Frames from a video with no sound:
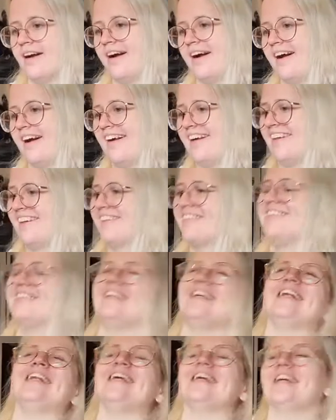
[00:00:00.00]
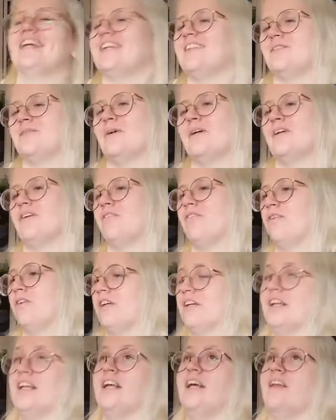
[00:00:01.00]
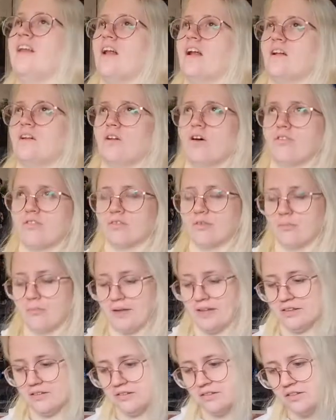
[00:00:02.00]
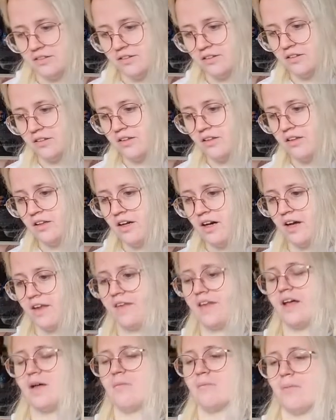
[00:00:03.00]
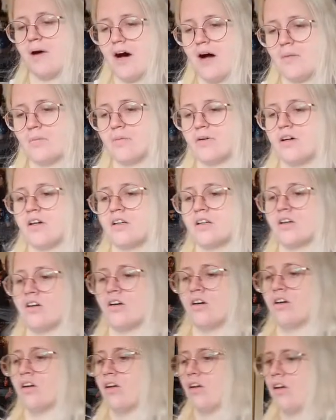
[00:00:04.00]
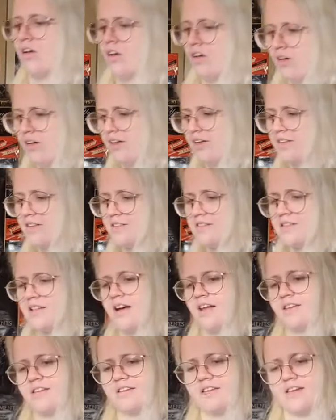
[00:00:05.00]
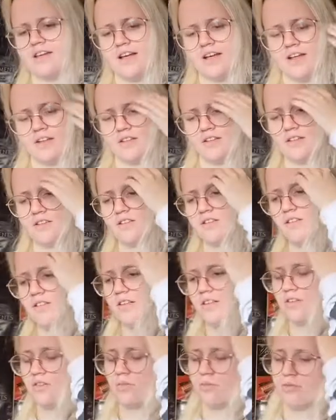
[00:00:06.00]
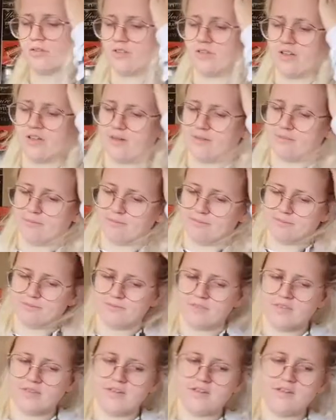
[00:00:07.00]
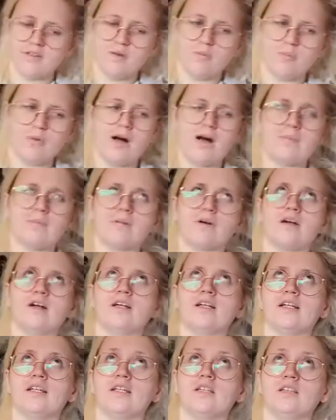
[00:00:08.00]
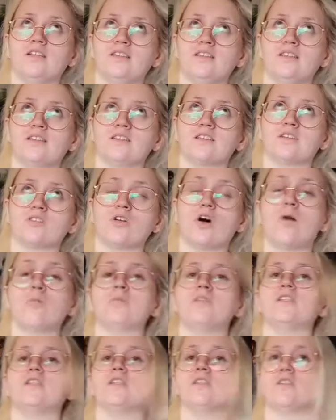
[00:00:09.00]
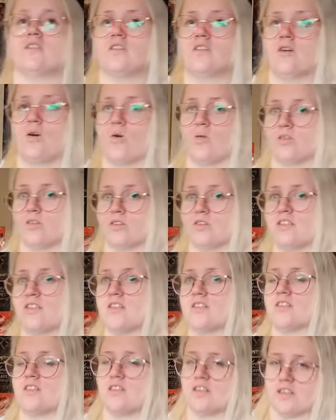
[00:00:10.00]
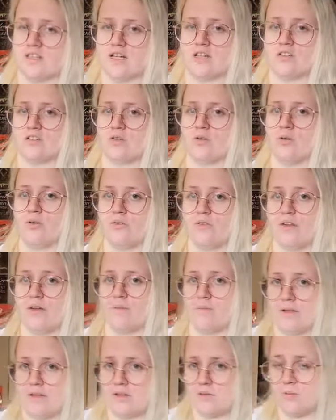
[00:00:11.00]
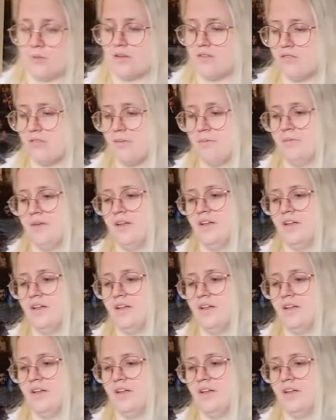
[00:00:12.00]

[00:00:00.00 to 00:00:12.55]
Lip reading: And Cordelia is wonderful. You're going to hear that a lot from me. And then Barbara got hurt at the dance. This was, Barbara is Thomas's older sister. He has 2 of them. That's one of them.